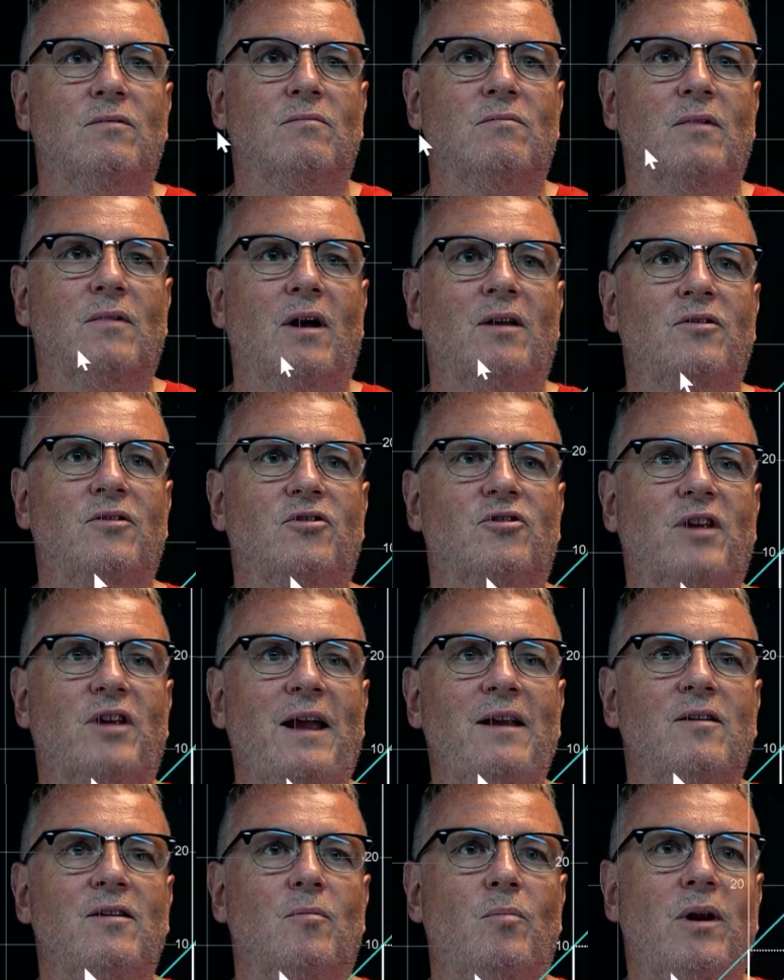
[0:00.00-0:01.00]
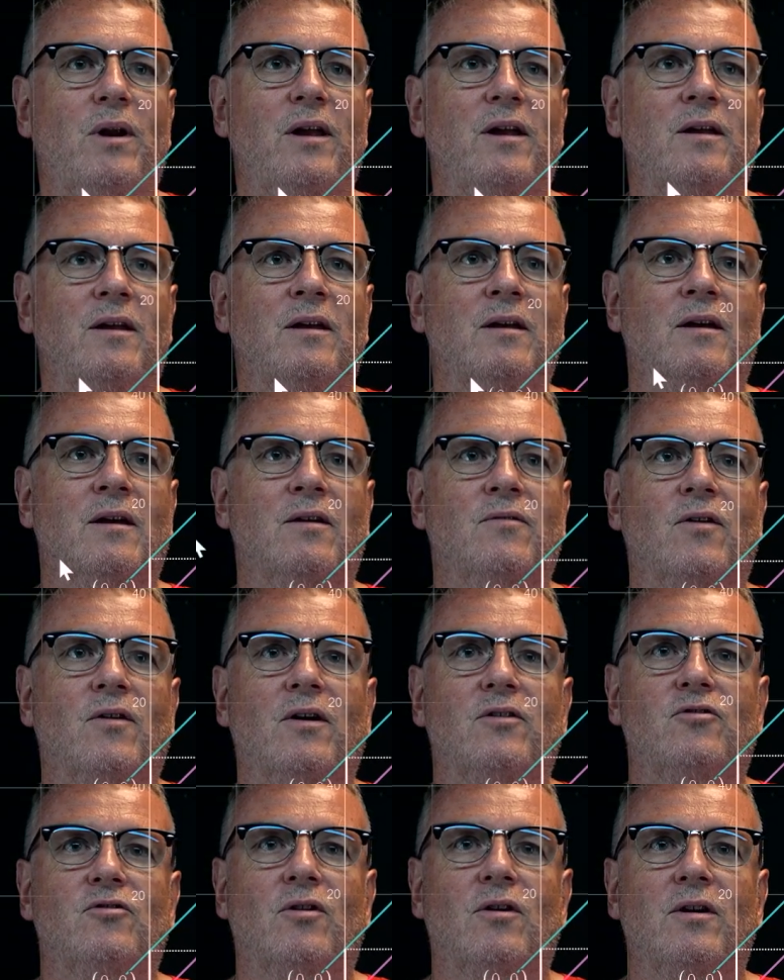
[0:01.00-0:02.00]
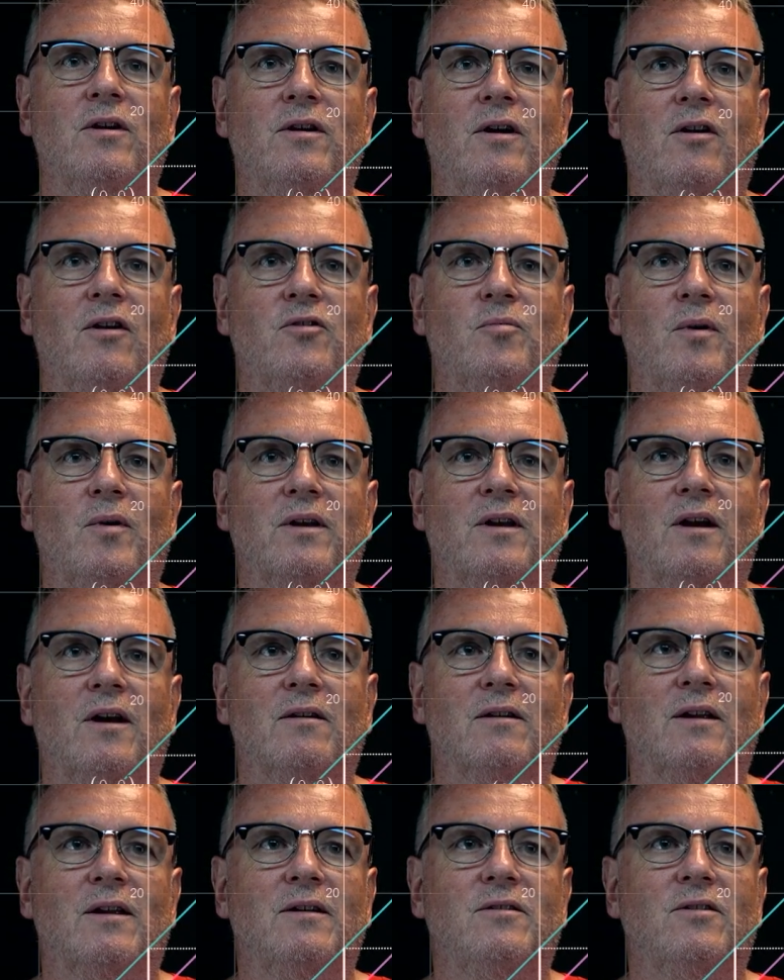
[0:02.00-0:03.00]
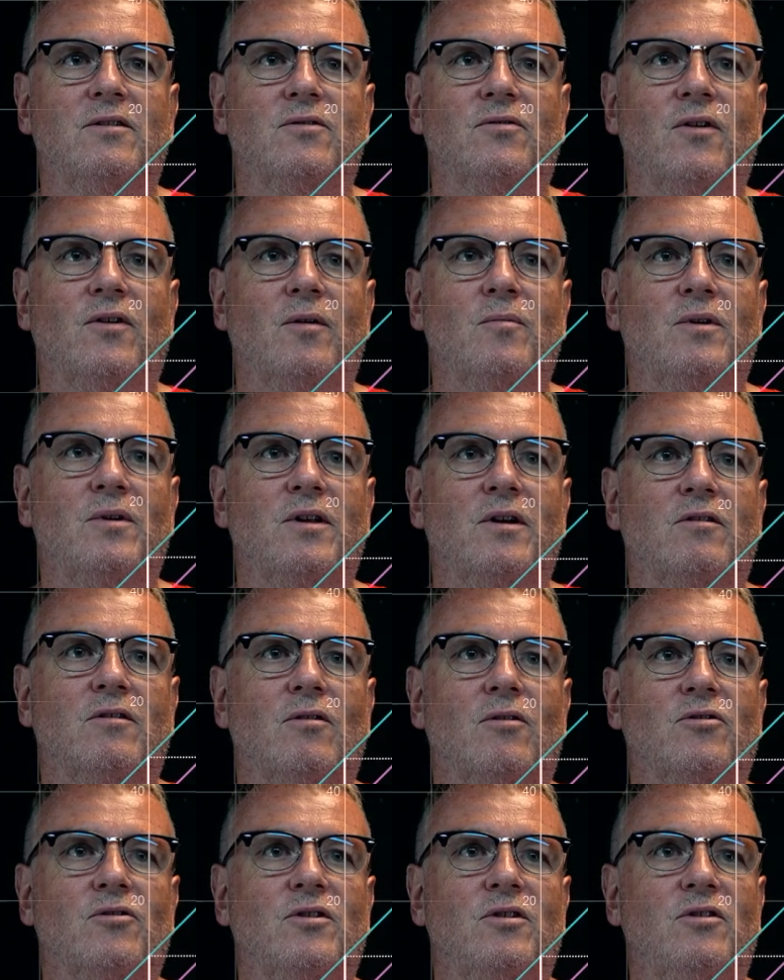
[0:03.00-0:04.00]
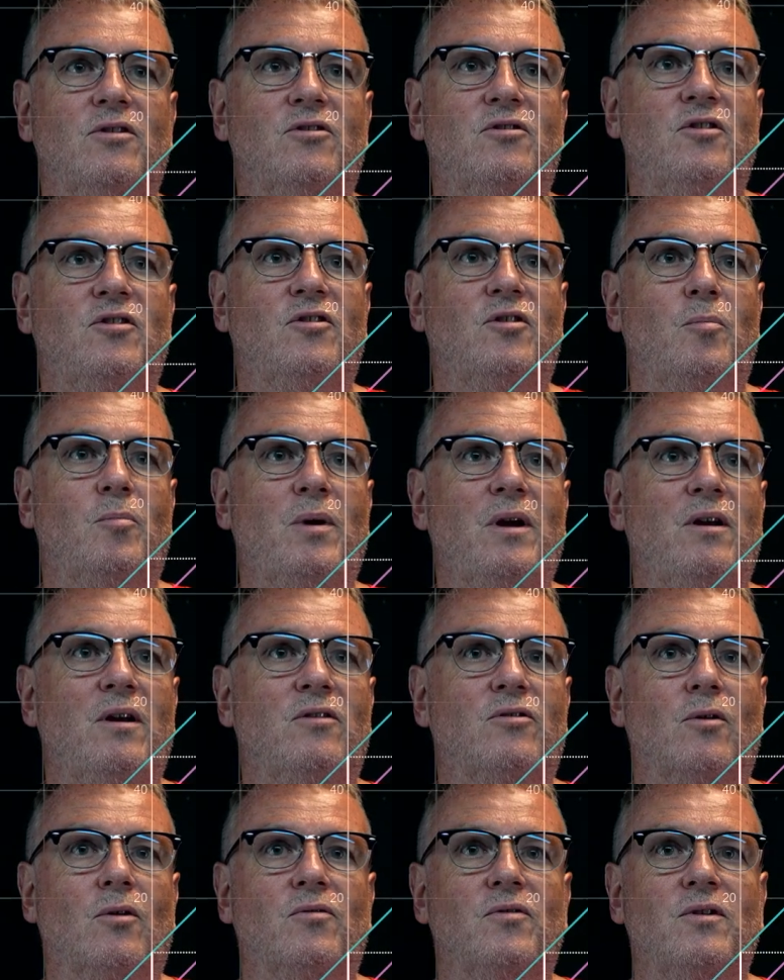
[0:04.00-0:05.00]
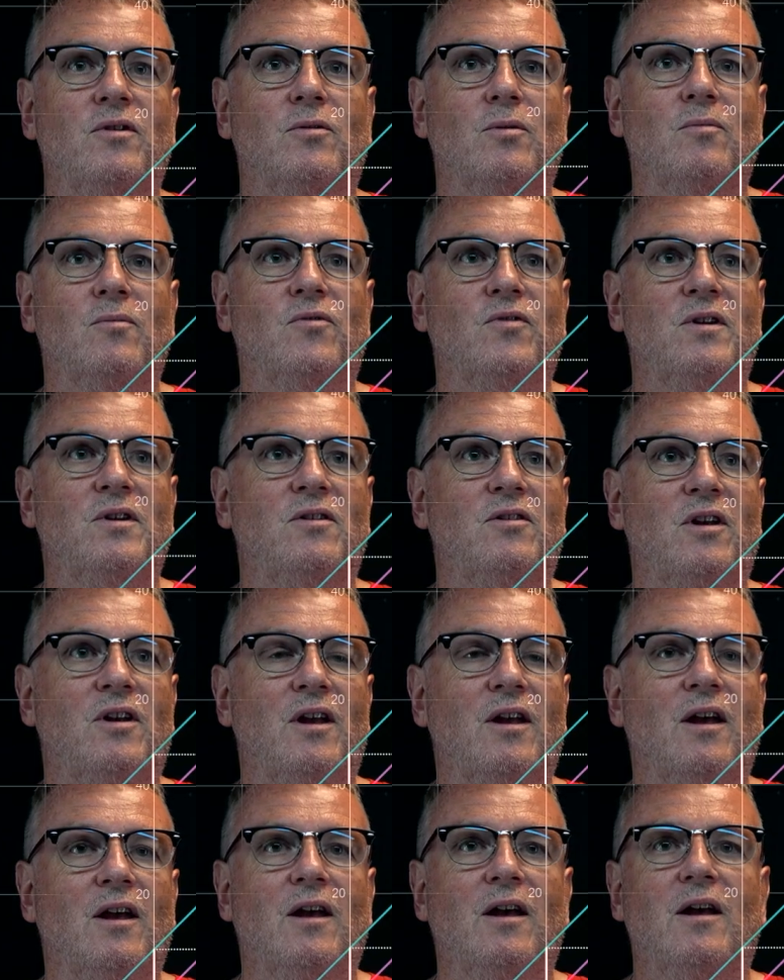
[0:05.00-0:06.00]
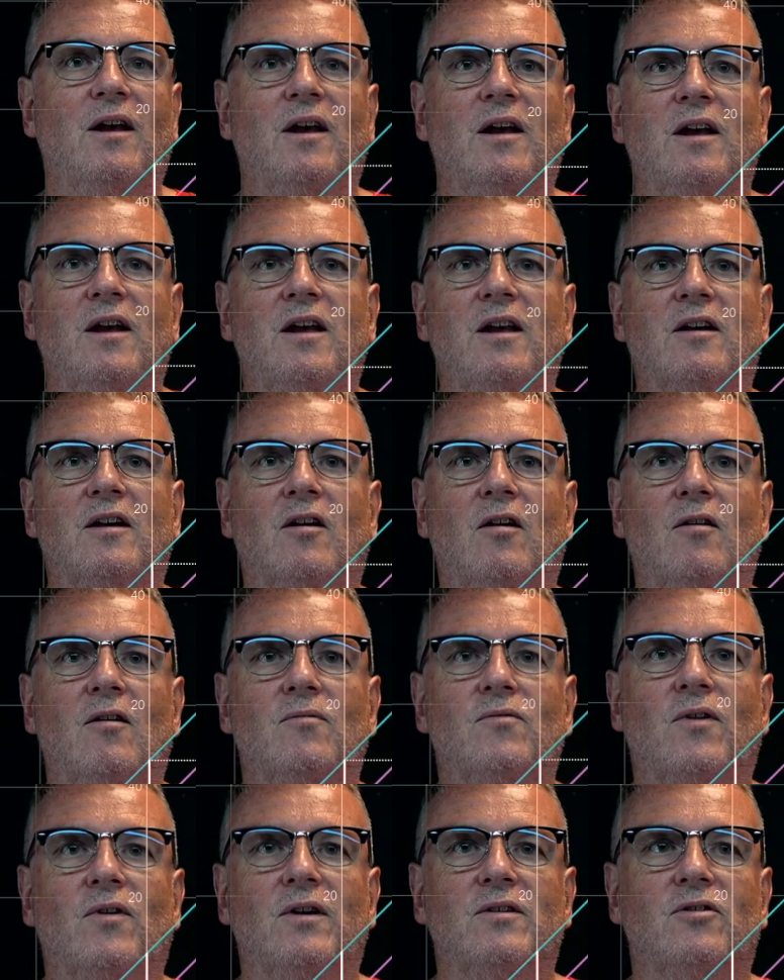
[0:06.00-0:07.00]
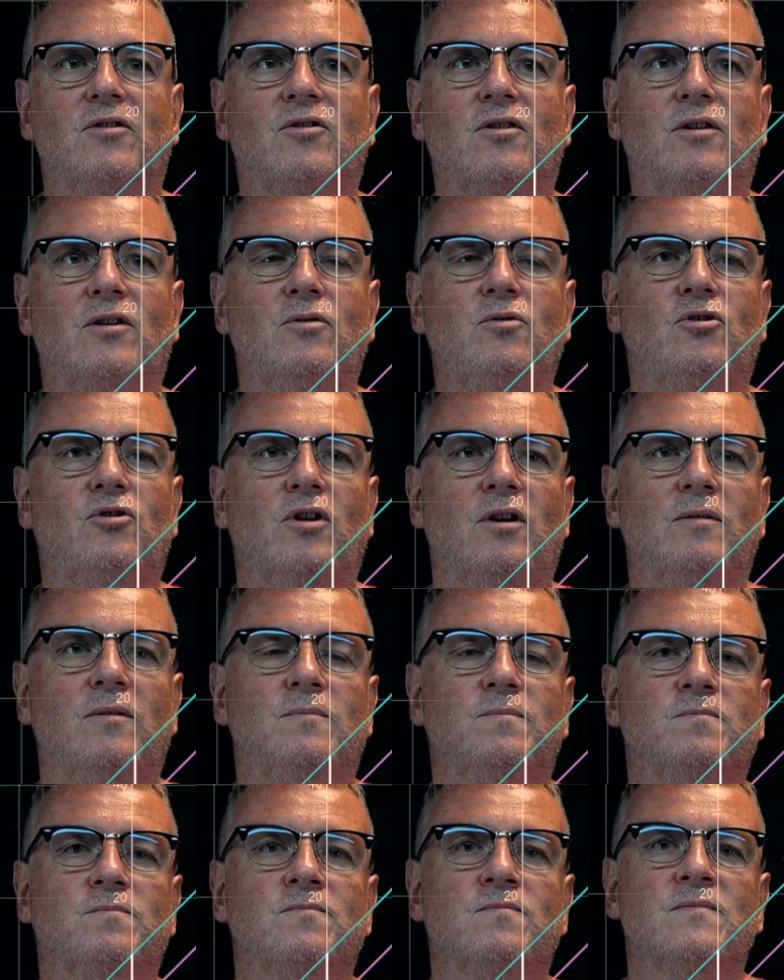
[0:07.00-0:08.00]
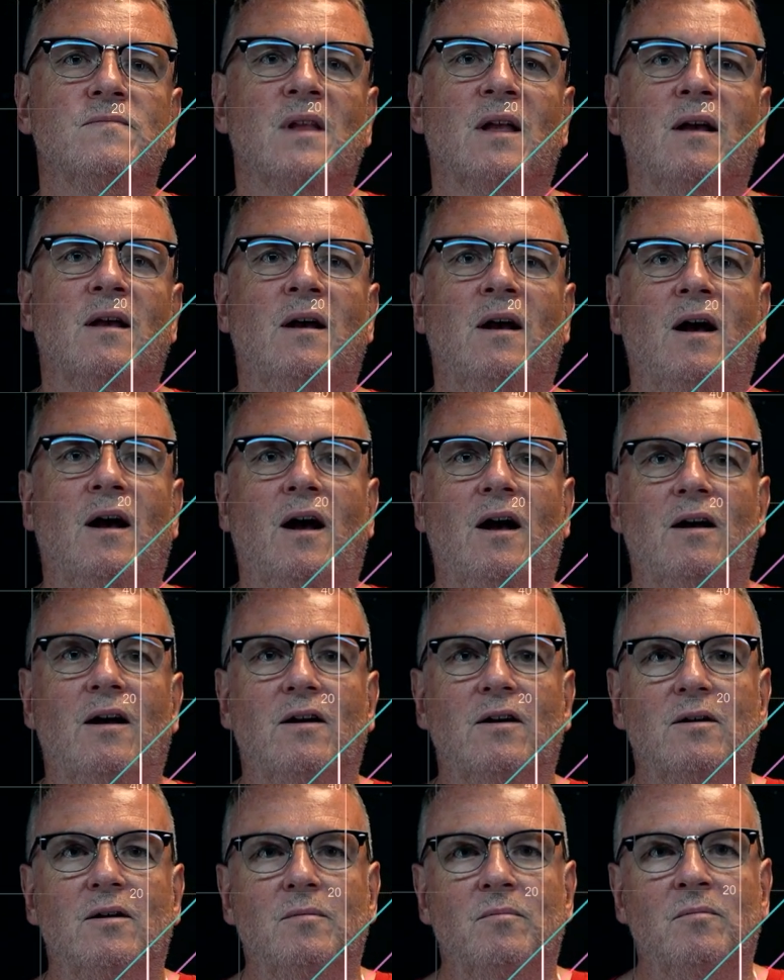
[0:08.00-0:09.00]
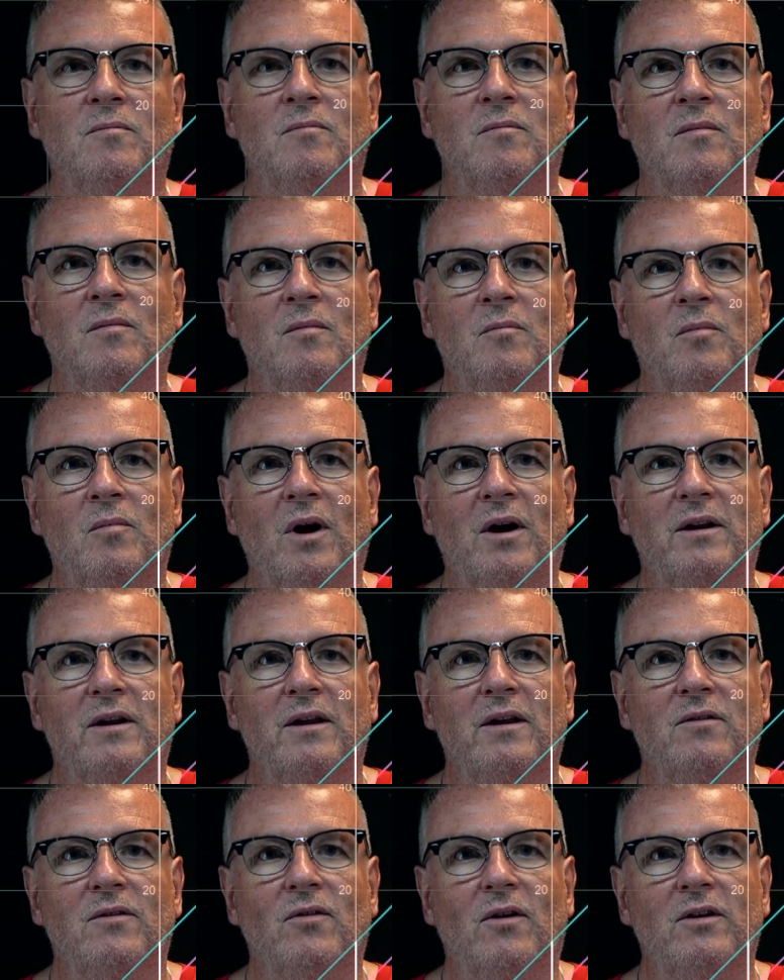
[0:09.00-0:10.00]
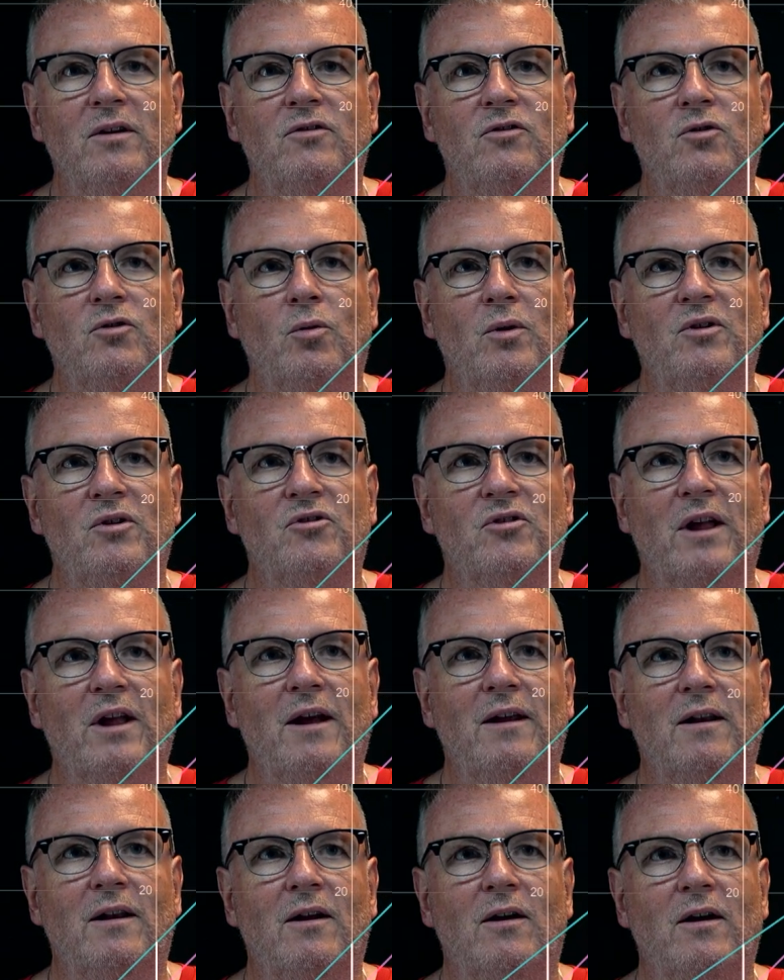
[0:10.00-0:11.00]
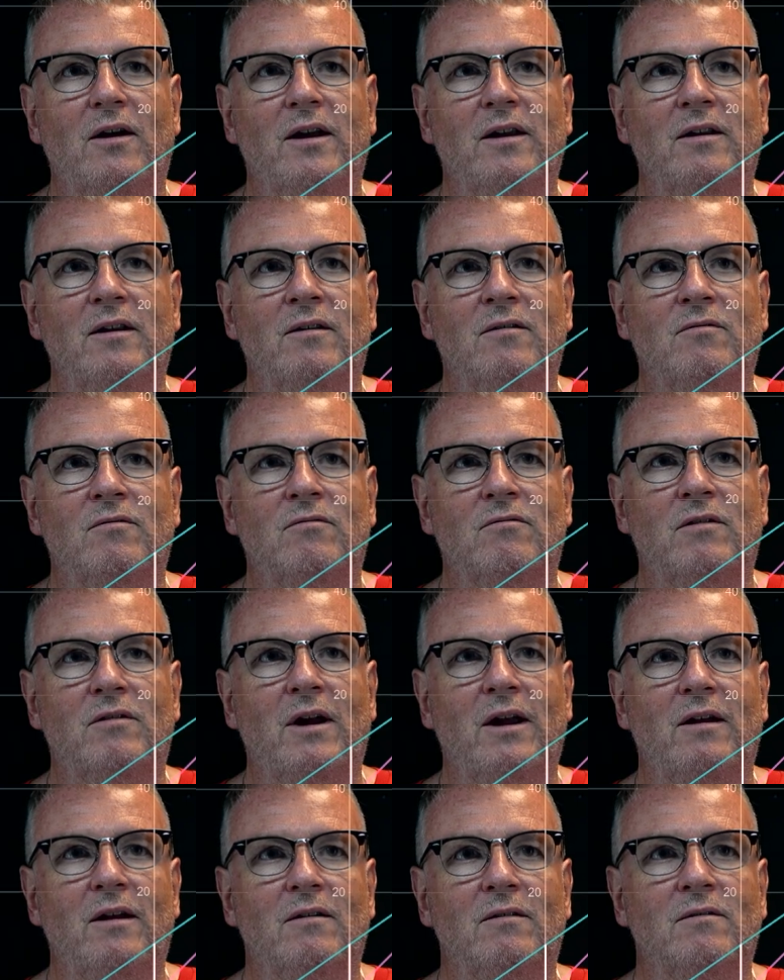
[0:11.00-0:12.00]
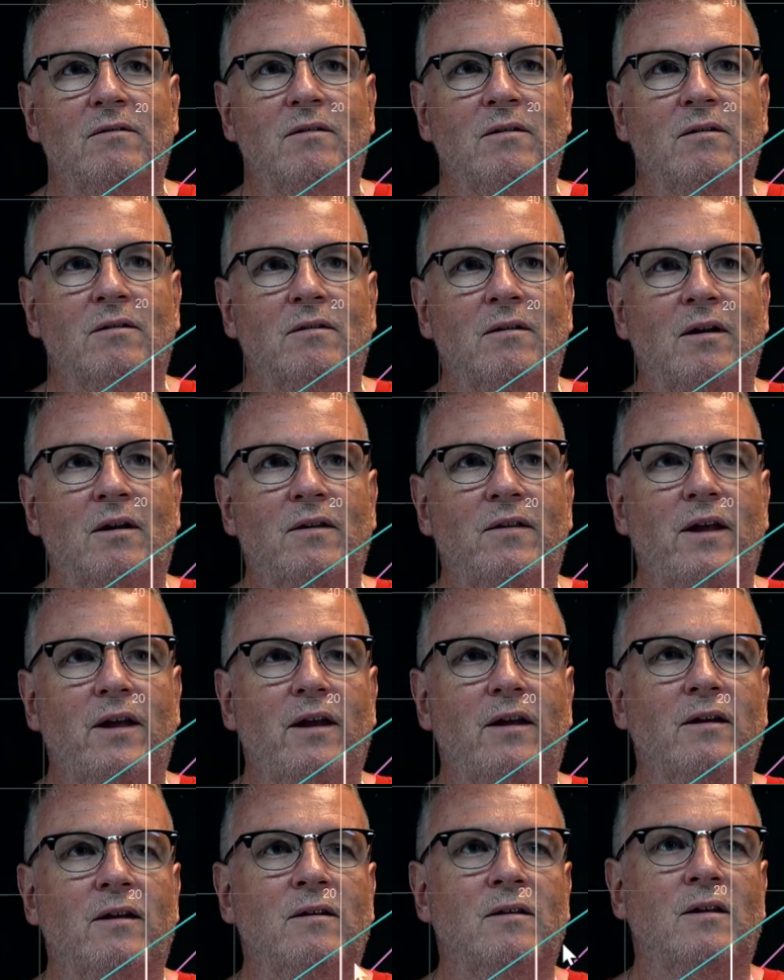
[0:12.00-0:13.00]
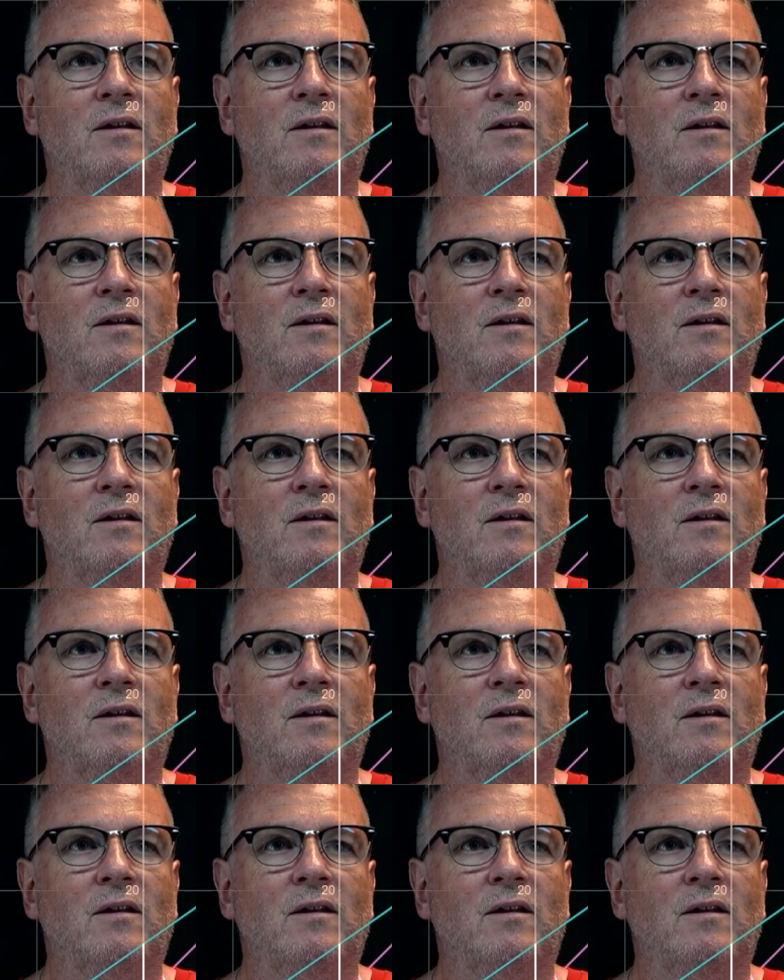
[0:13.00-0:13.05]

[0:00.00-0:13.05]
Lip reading: understandably, if I try and ask my calculator to find where they cross, it just disappears off into infinity. It can't find a solution. But if I twist that line round, like there